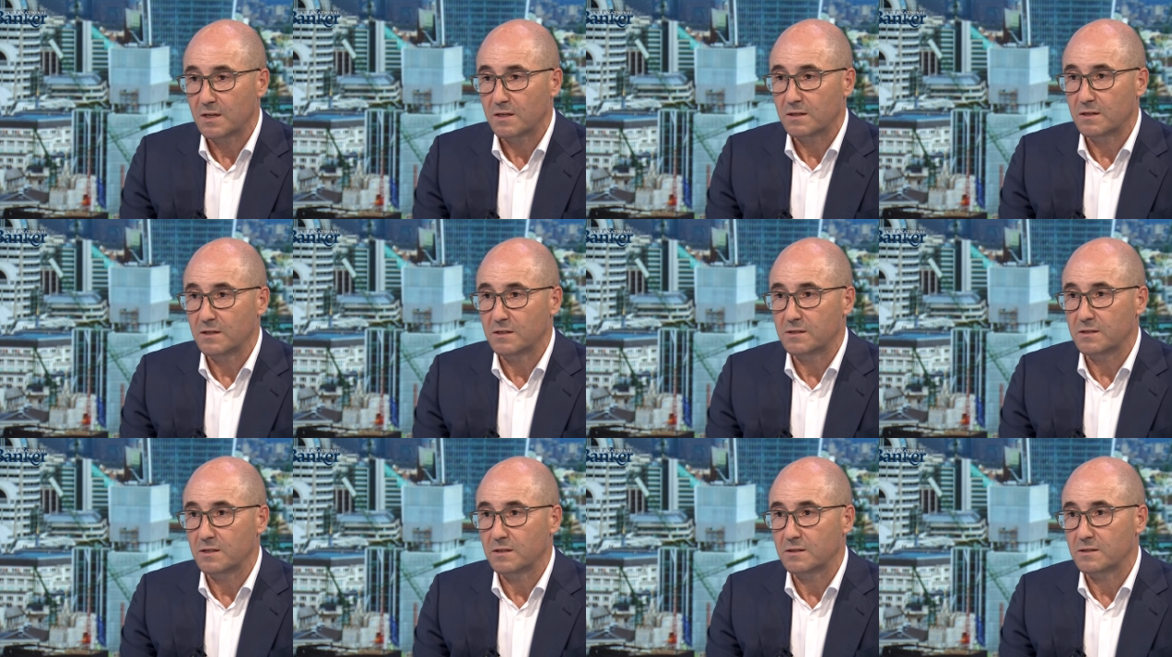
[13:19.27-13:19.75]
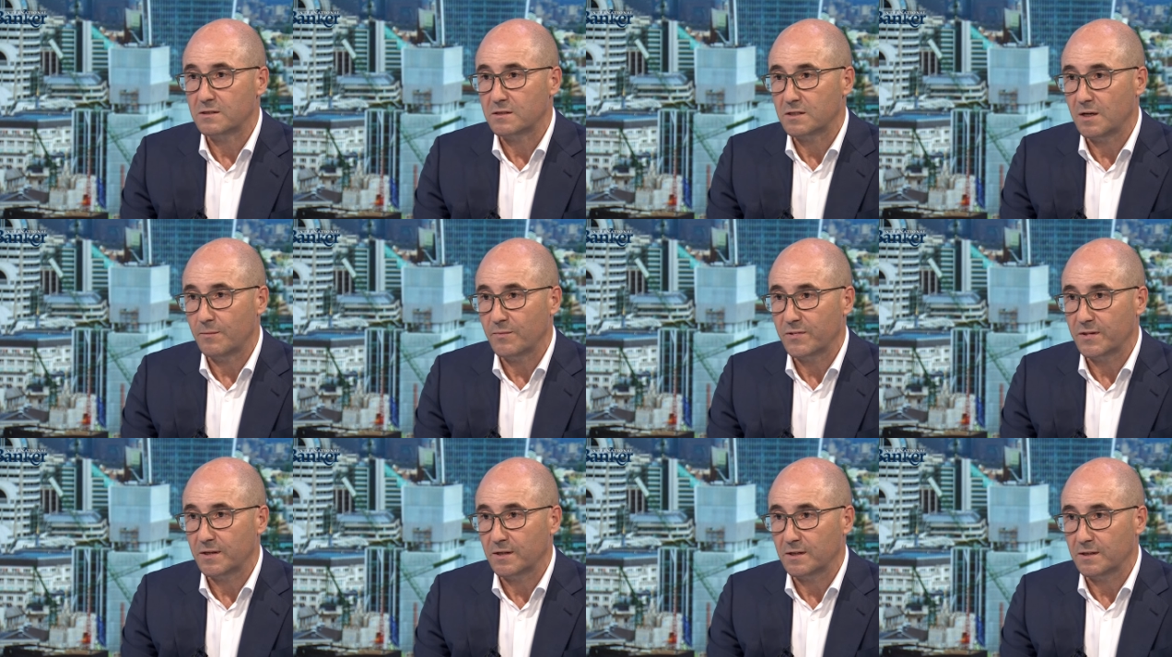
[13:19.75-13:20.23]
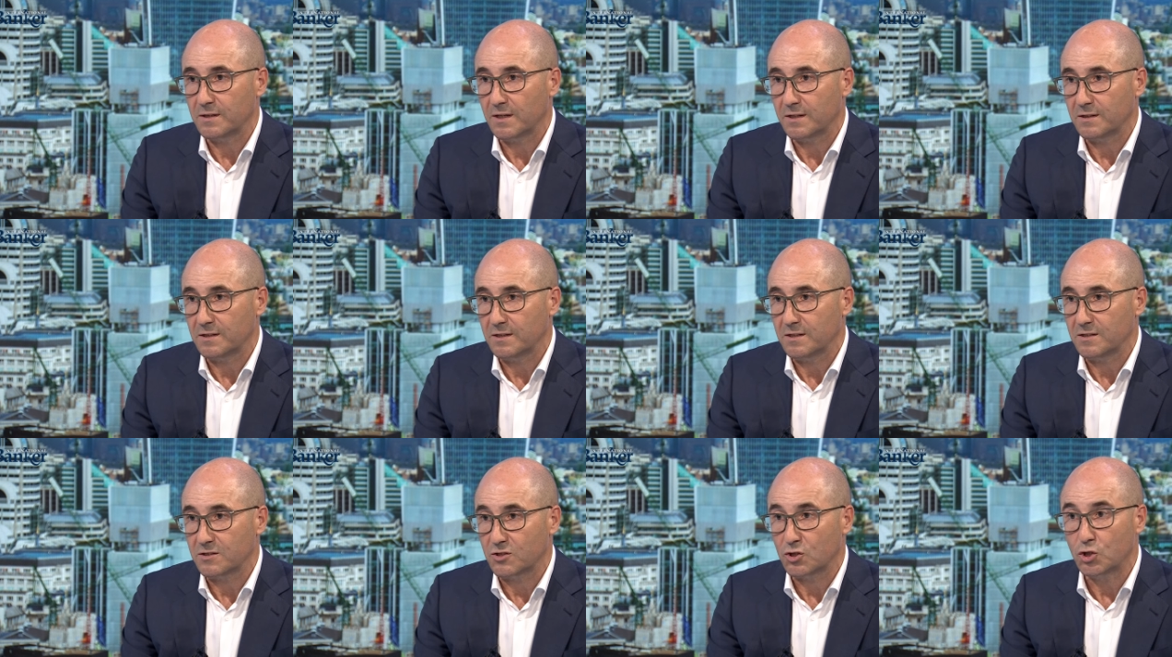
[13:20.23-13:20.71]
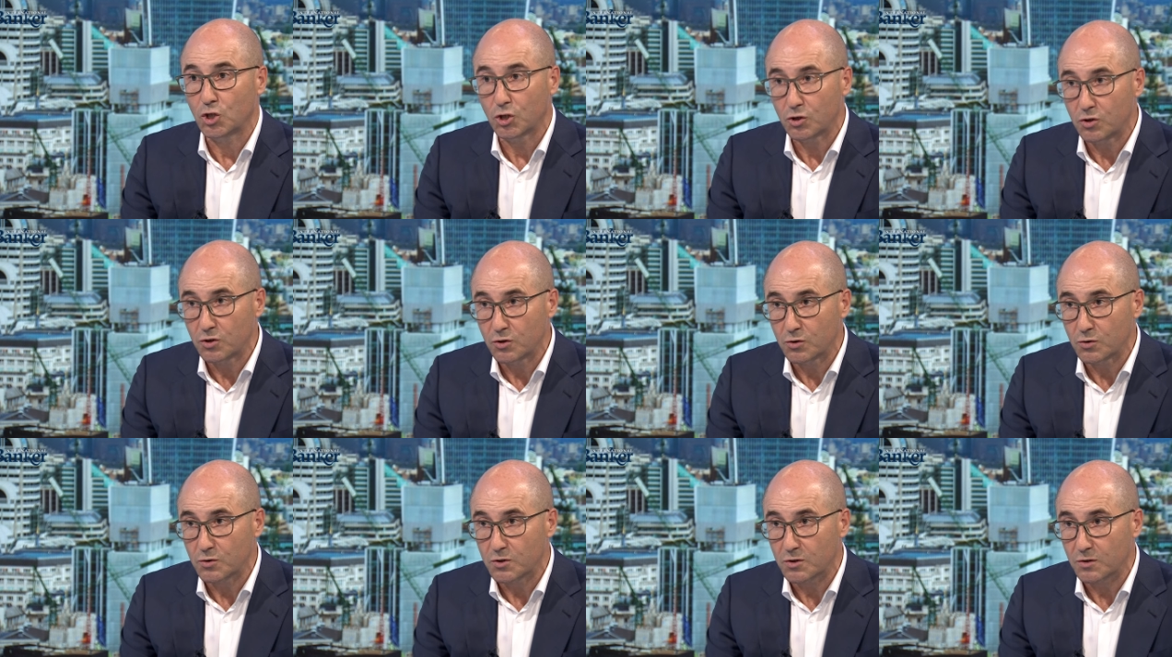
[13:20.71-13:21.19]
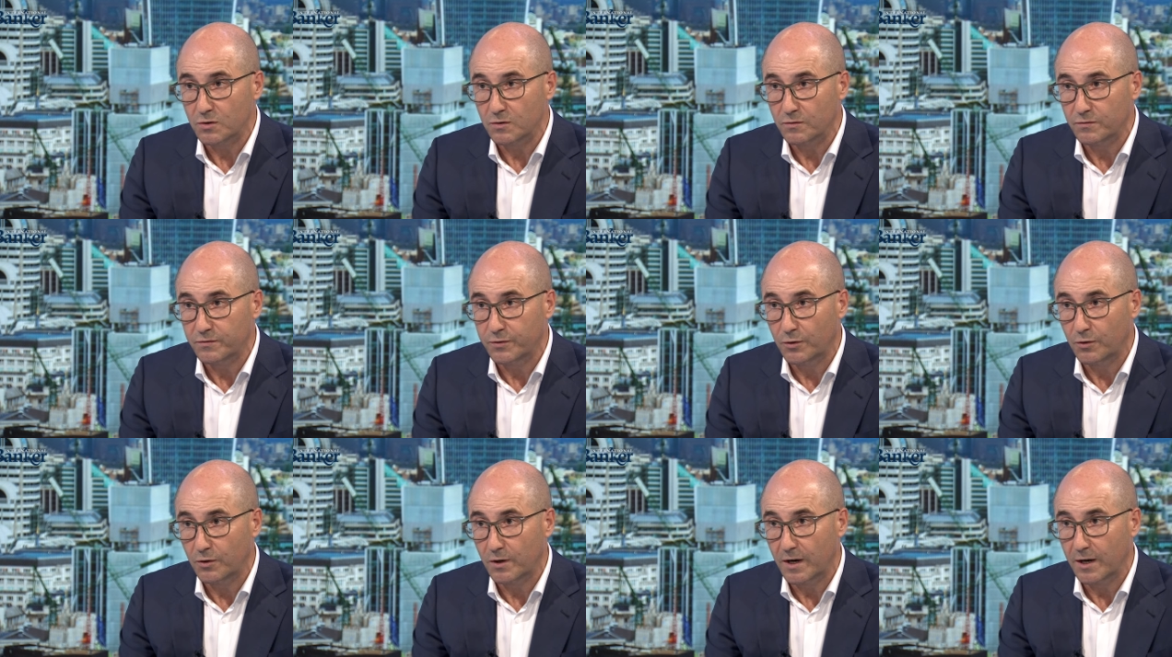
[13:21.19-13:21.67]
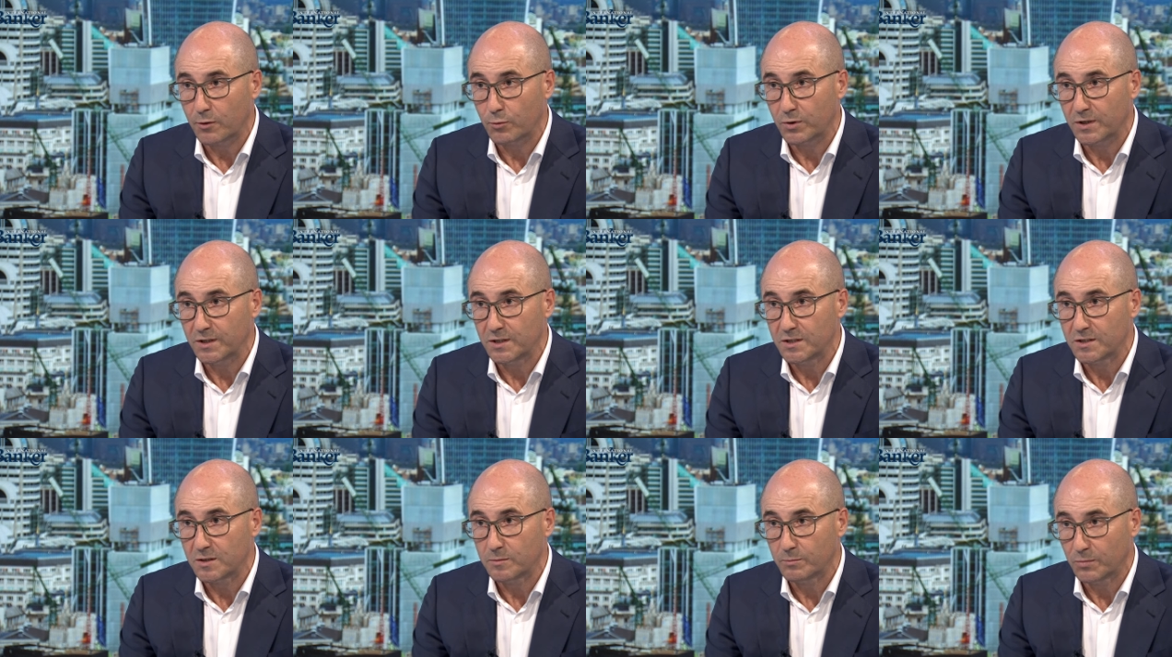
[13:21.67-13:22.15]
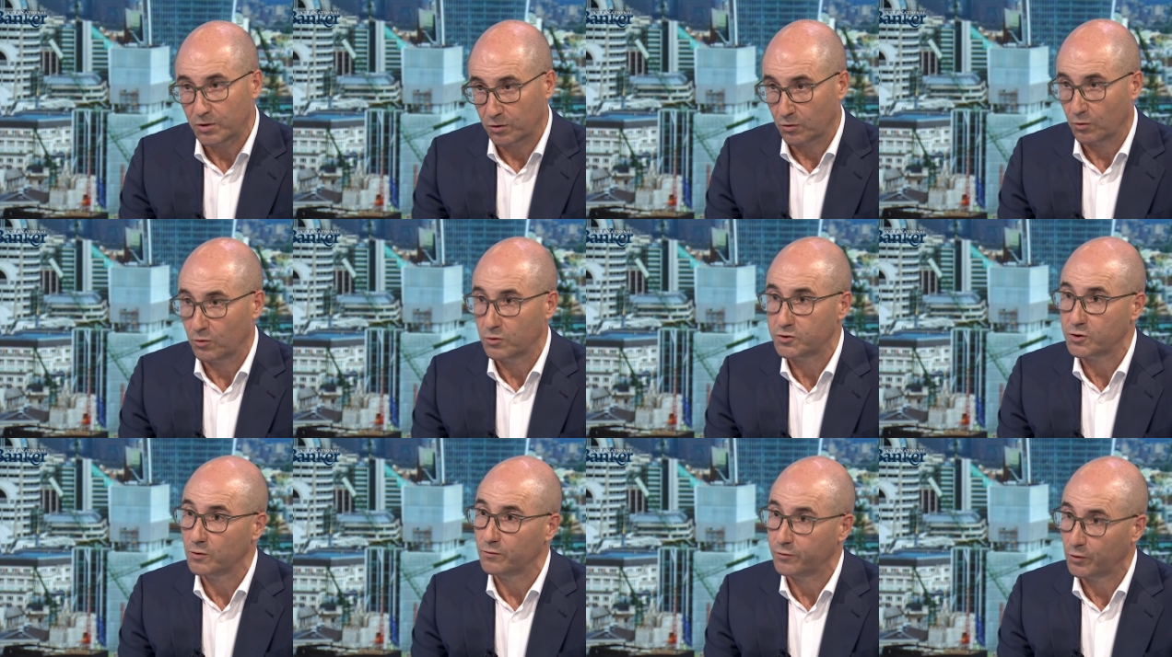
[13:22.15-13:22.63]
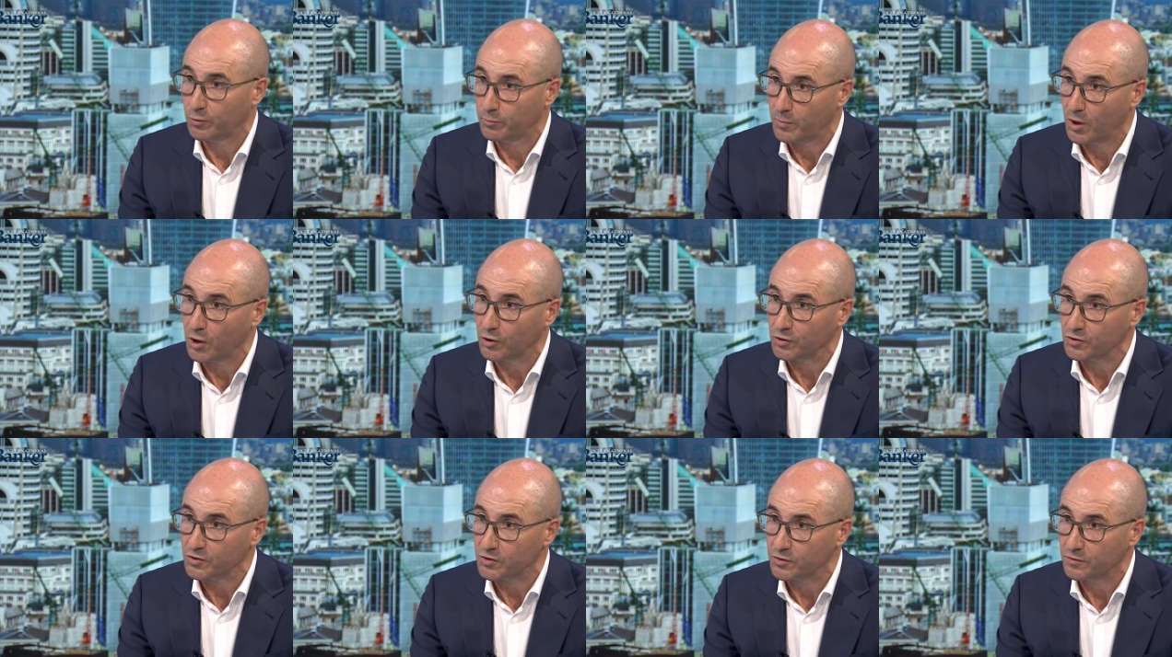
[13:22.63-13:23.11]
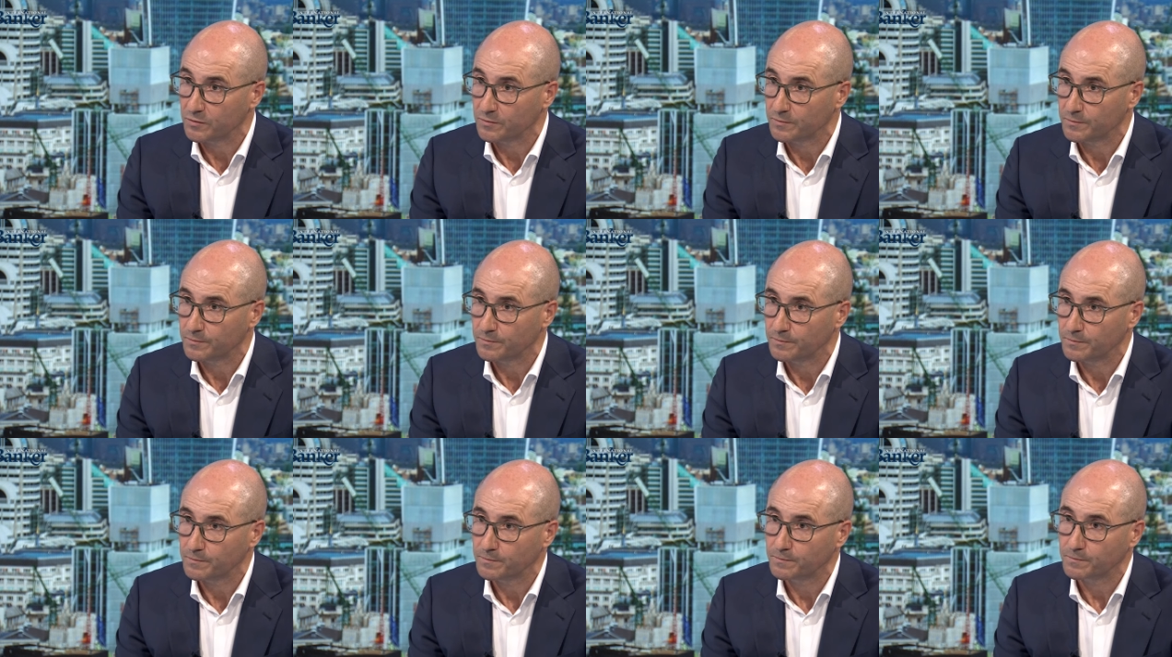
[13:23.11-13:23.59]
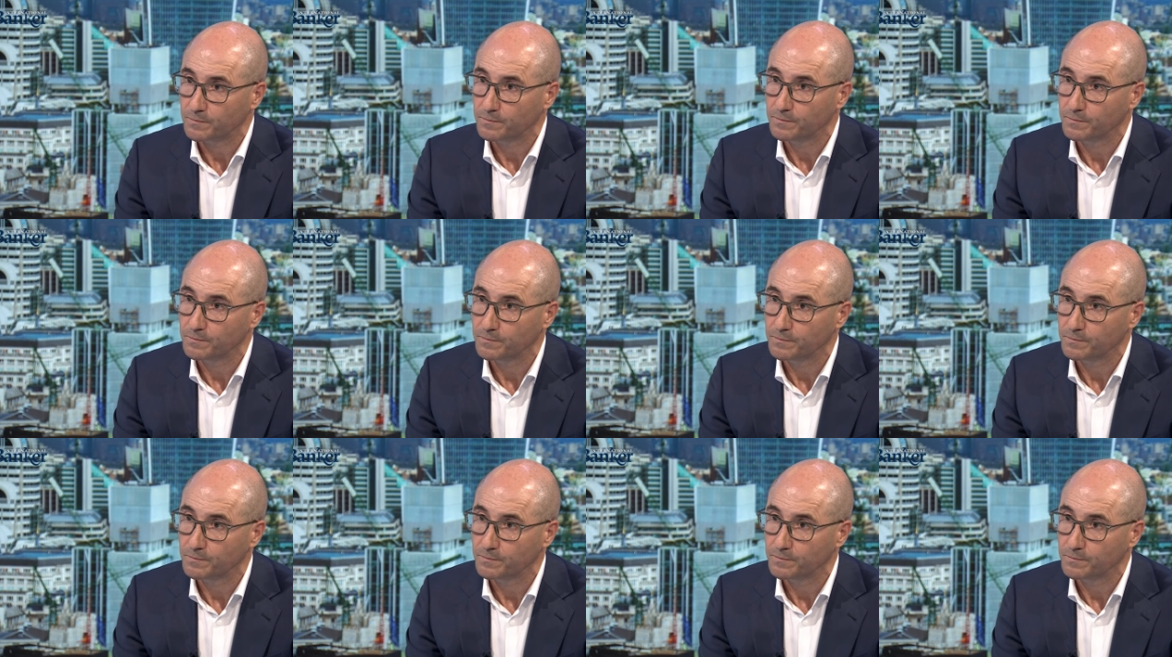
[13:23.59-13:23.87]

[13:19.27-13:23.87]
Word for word: this is something that is good news for equities, but also for bonds. Okay.